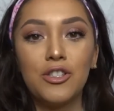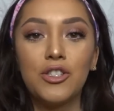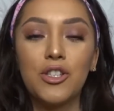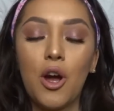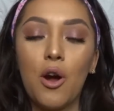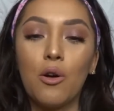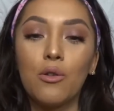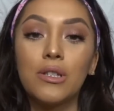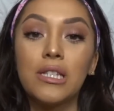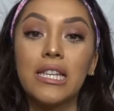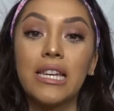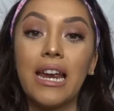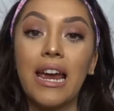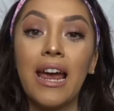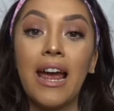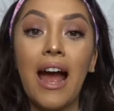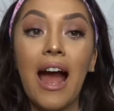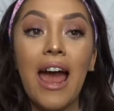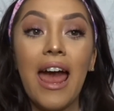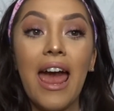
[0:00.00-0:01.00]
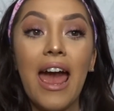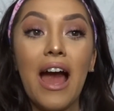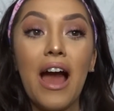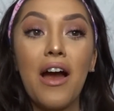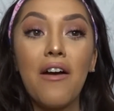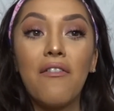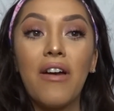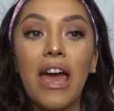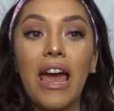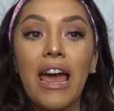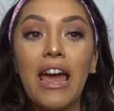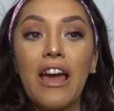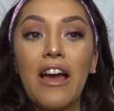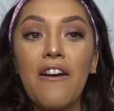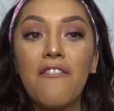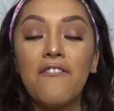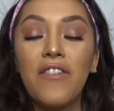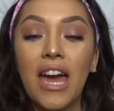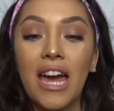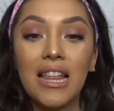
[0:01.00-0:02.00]
So today I have
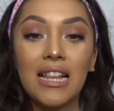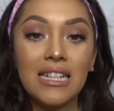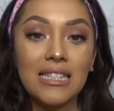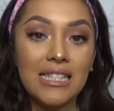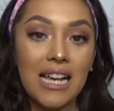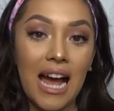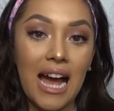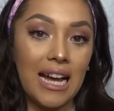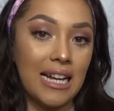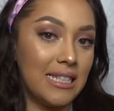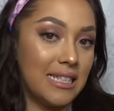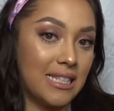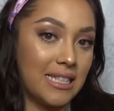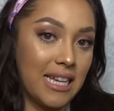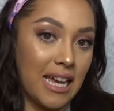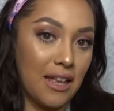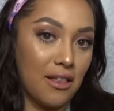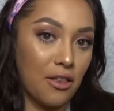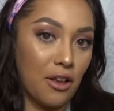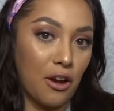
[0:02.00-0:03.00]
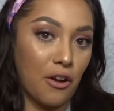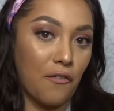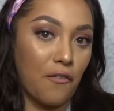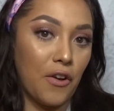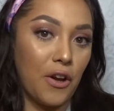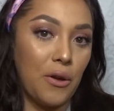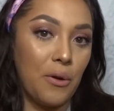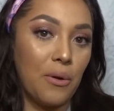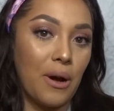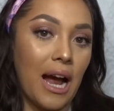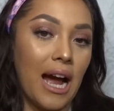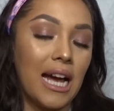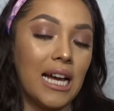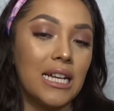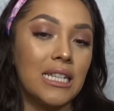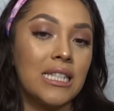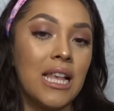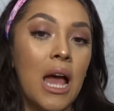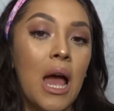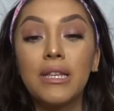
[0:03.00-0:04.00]
a Valentine's Day look for you
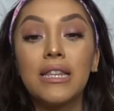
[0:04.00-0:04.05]
guys,